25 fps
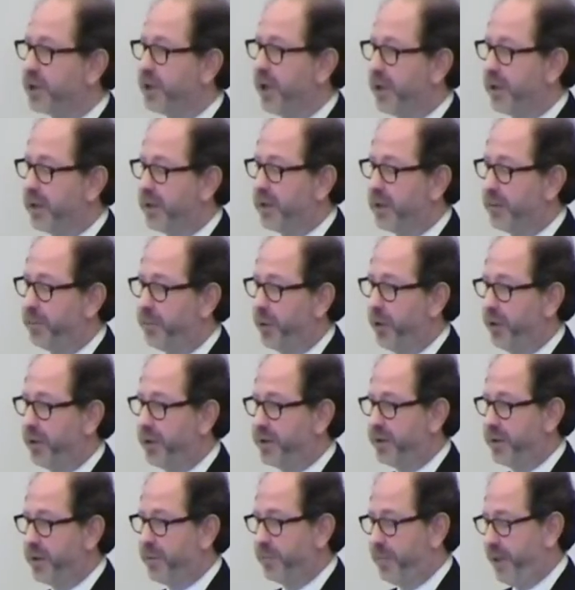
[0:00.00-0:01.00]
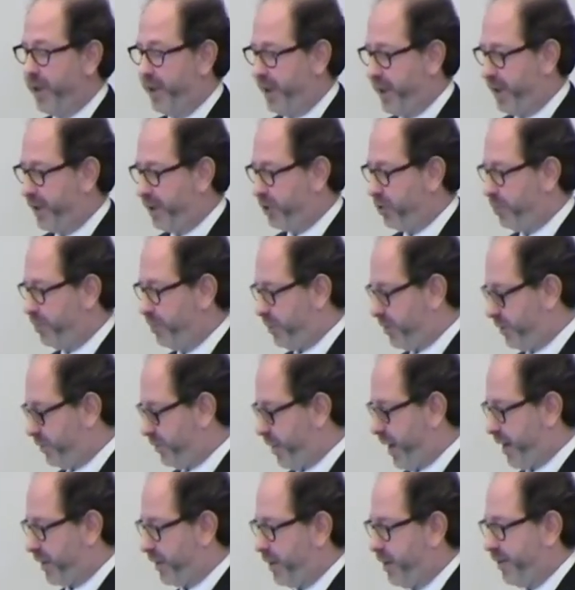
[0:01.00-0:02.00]
and policy implication
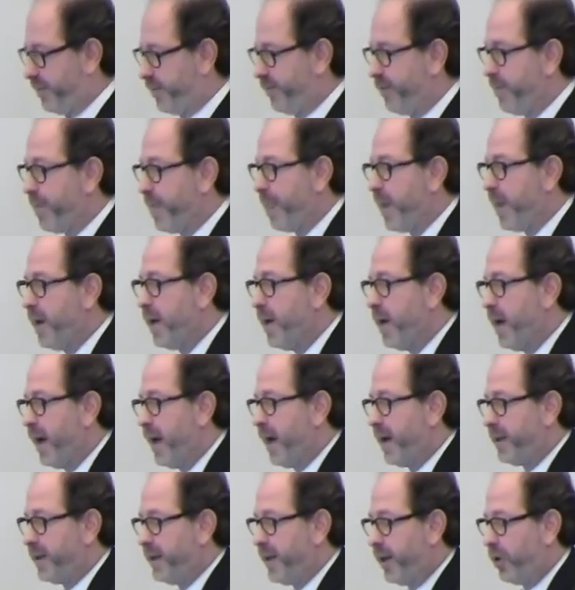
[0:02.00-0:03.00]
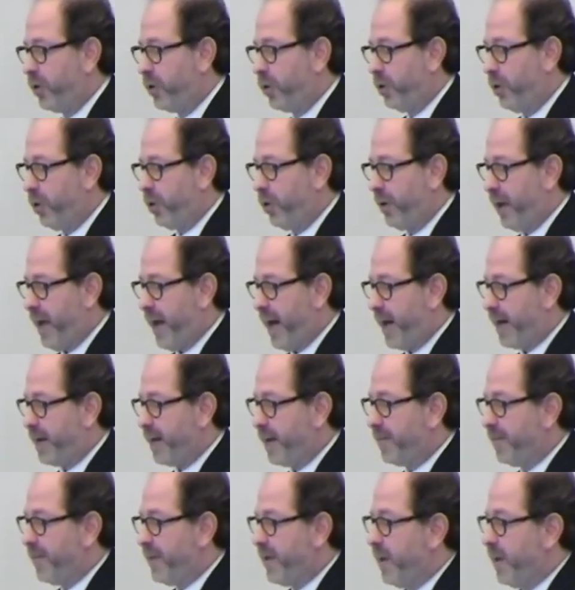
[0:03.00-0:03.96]
perspective and they're all online.